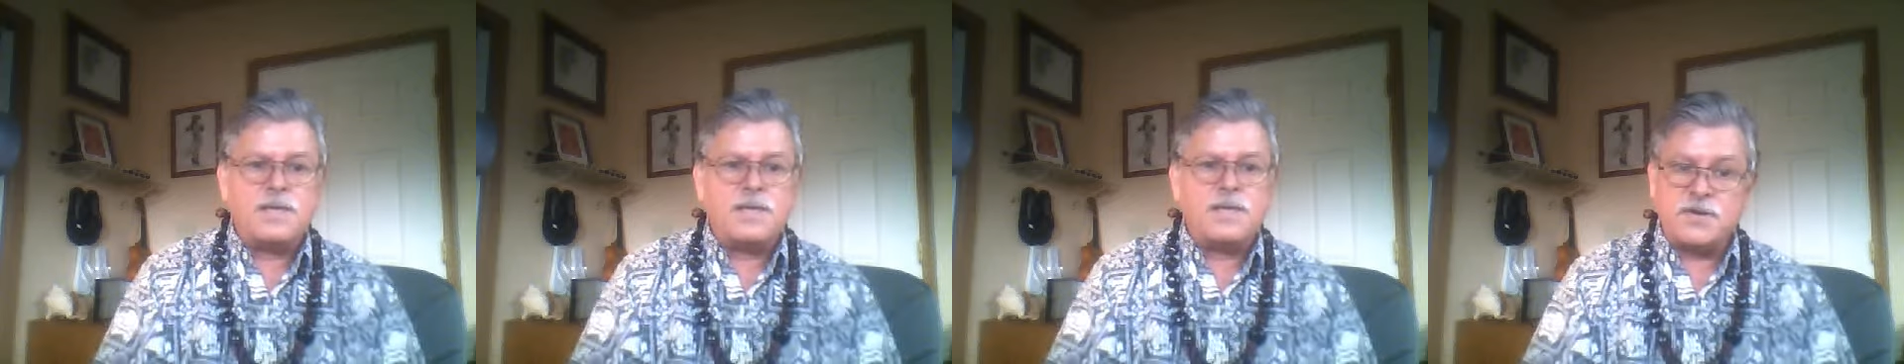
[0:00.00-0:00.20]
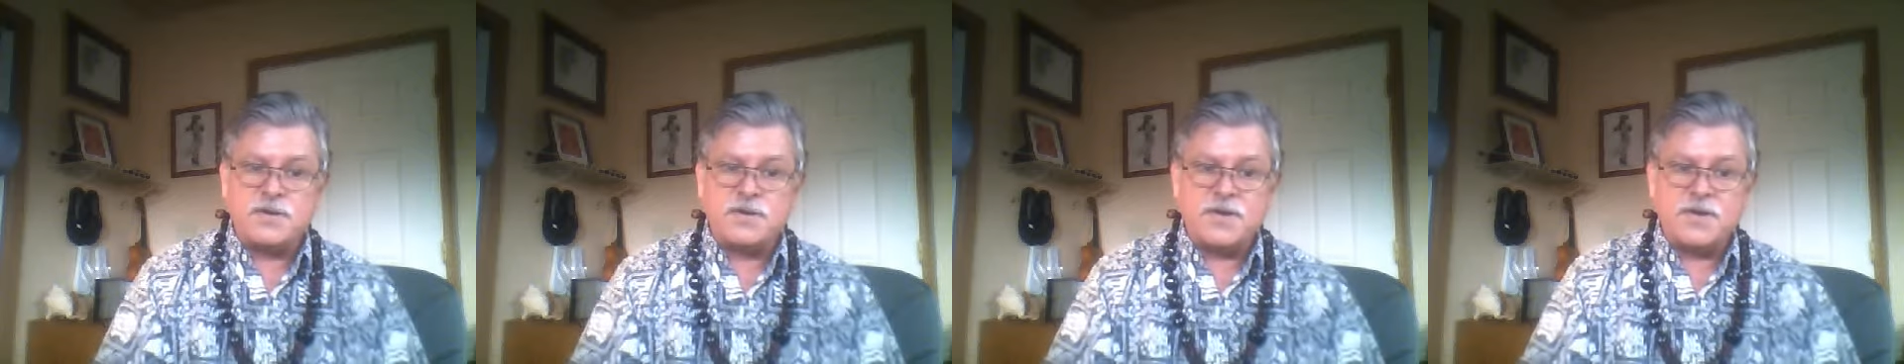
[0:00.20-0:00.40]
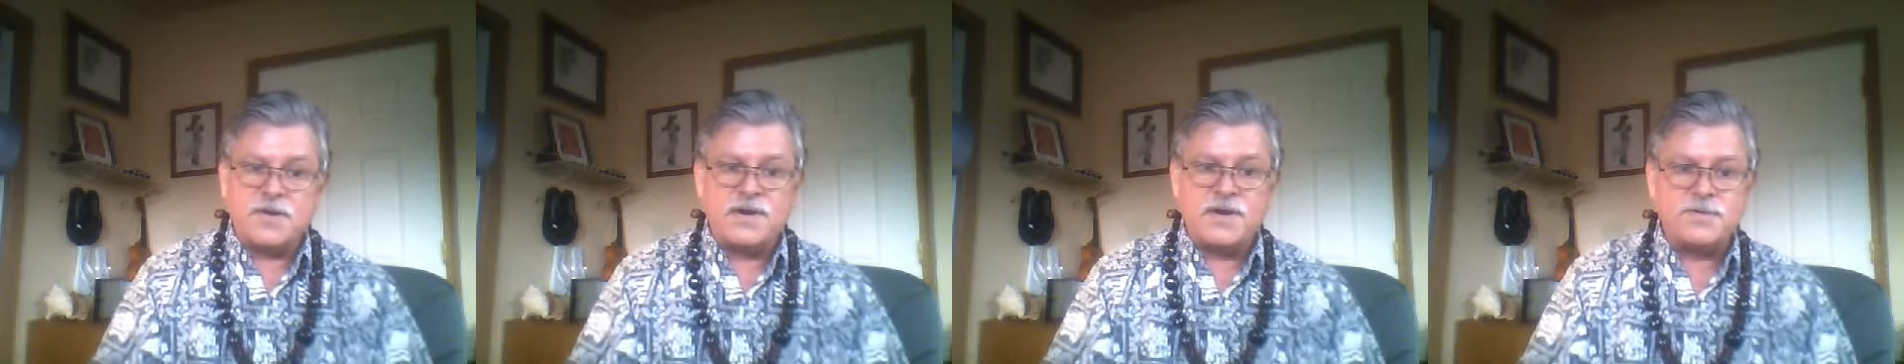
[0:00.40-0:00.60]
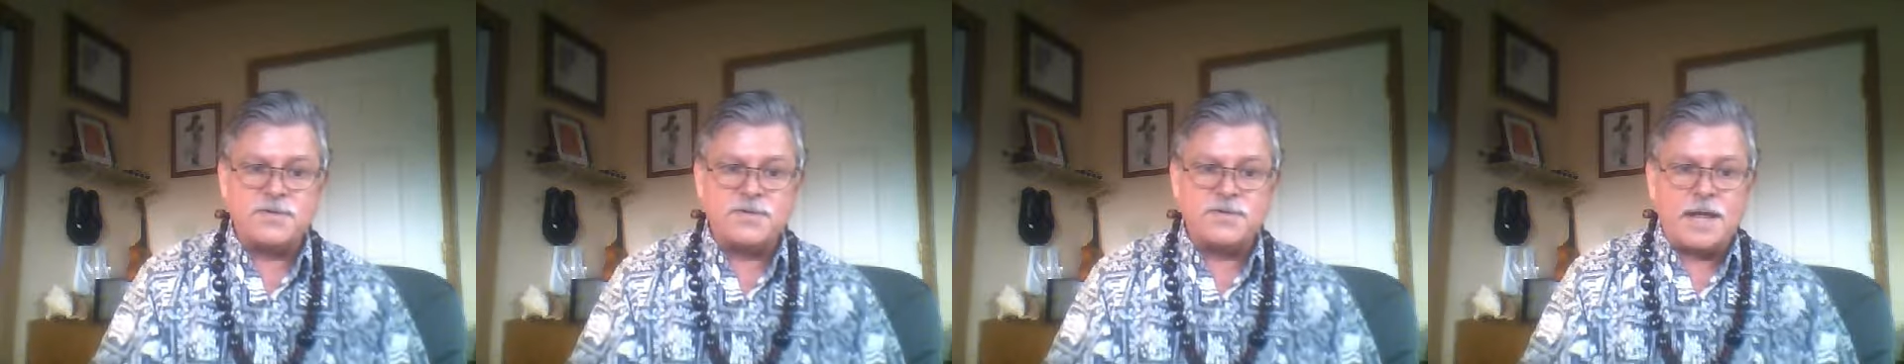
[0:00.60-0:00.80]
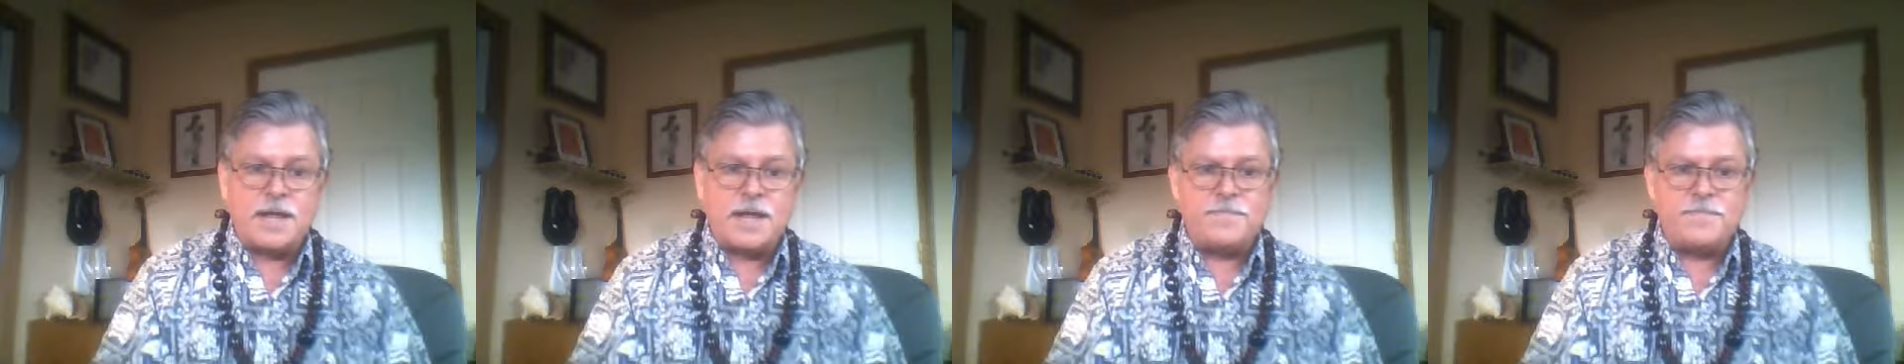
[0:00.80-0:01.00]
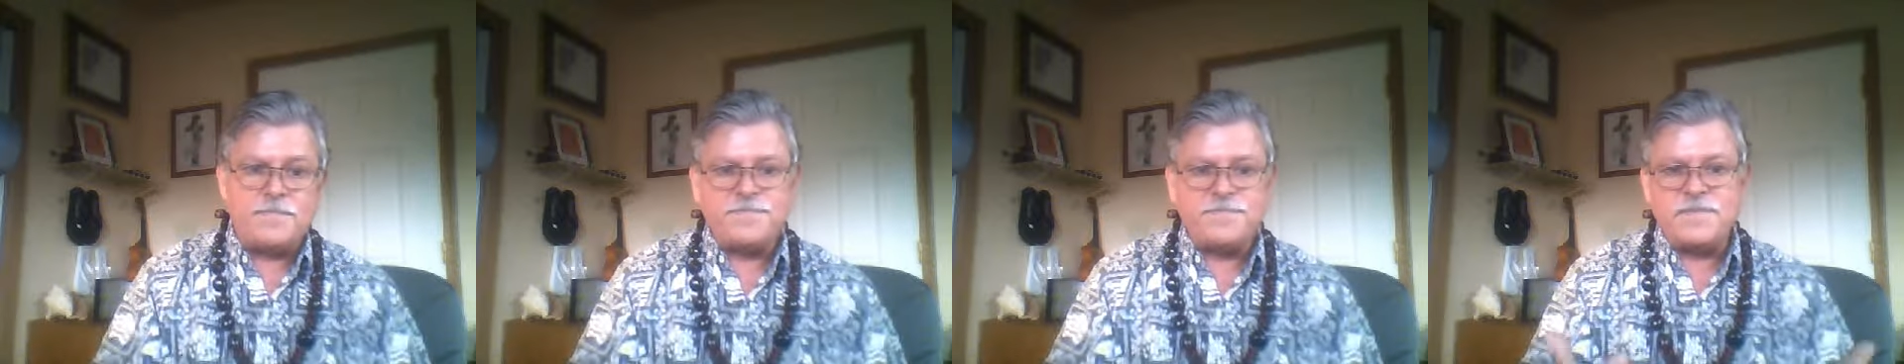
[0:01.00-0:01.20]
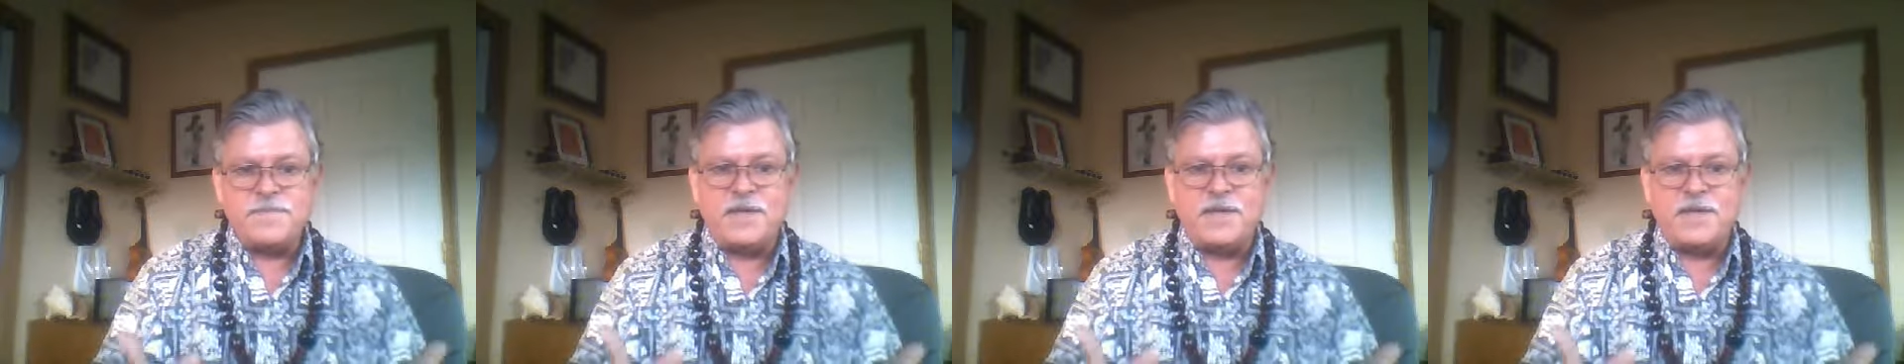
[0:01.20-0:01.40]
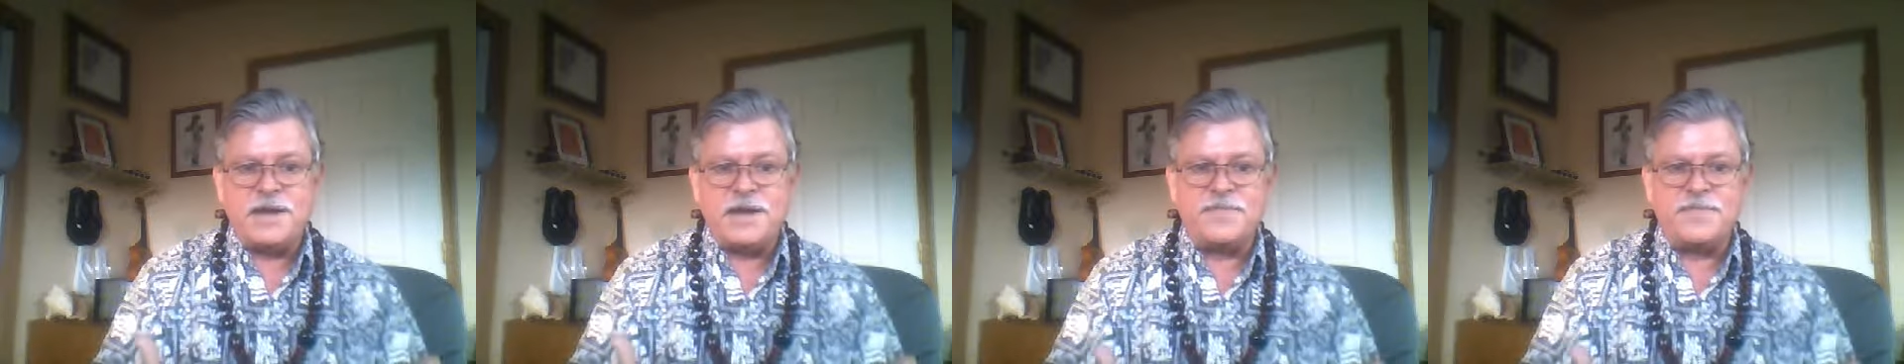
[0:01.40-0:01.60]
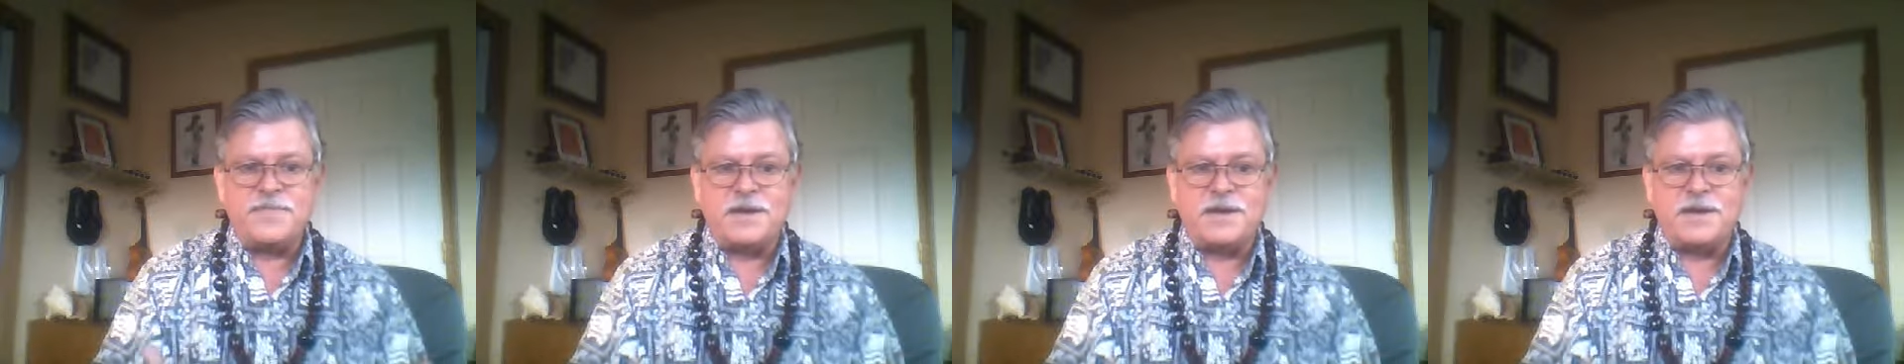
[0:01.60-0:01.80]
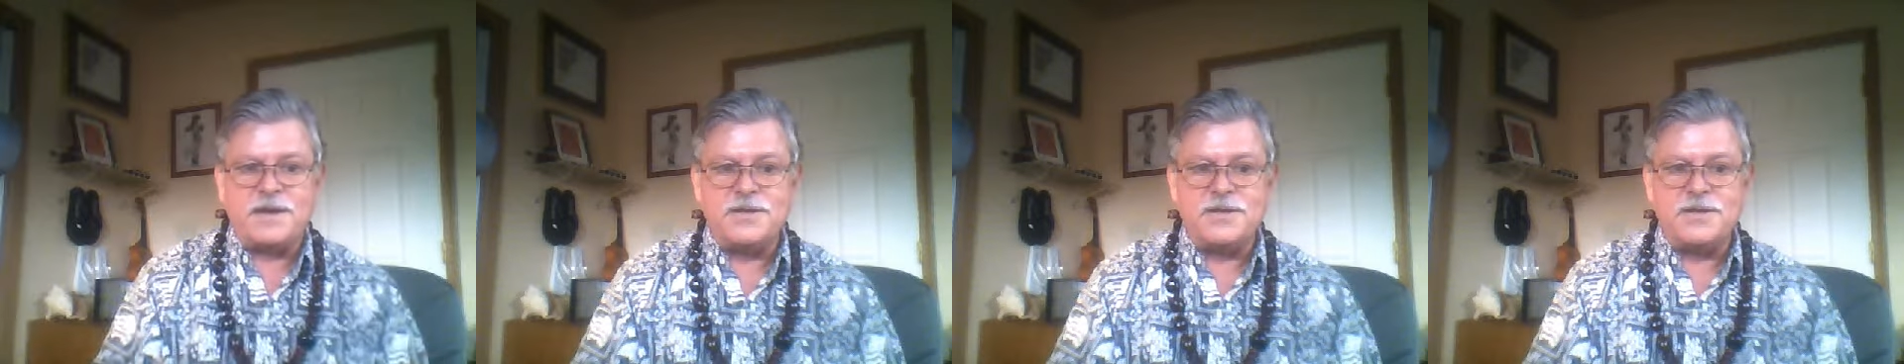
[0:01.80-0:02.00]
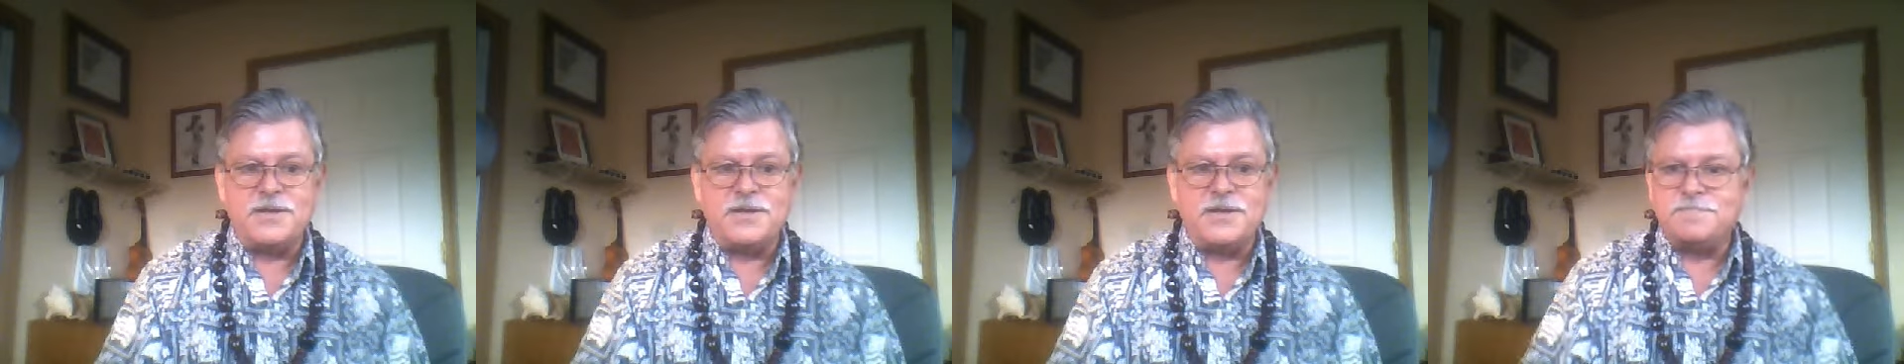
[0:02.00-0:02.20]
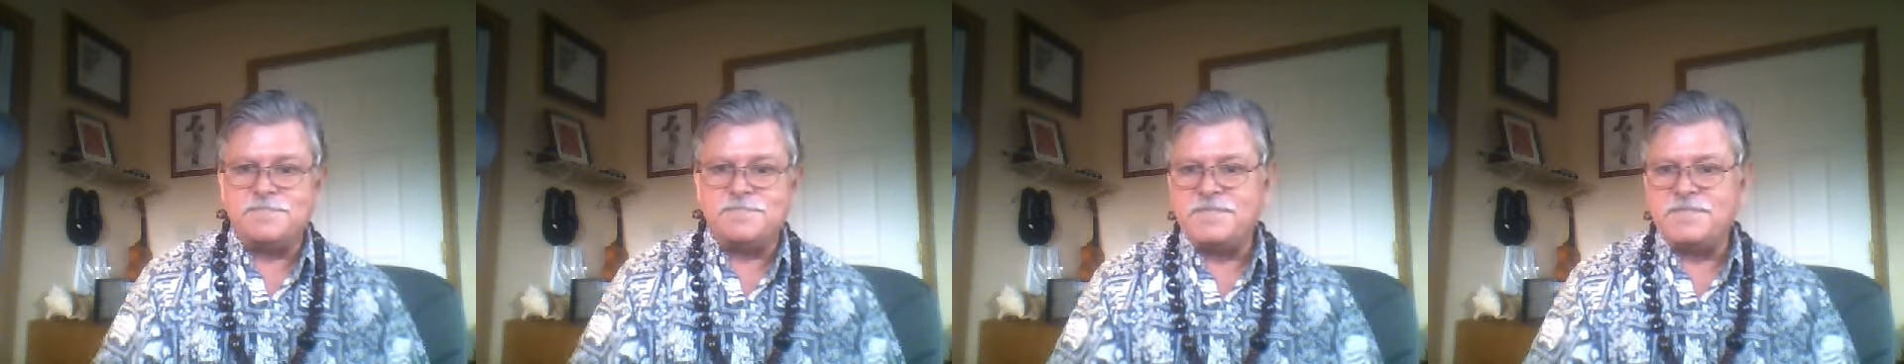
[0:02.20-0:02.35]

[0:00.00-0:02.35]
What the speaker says: So give it a try. You got nothing to lose.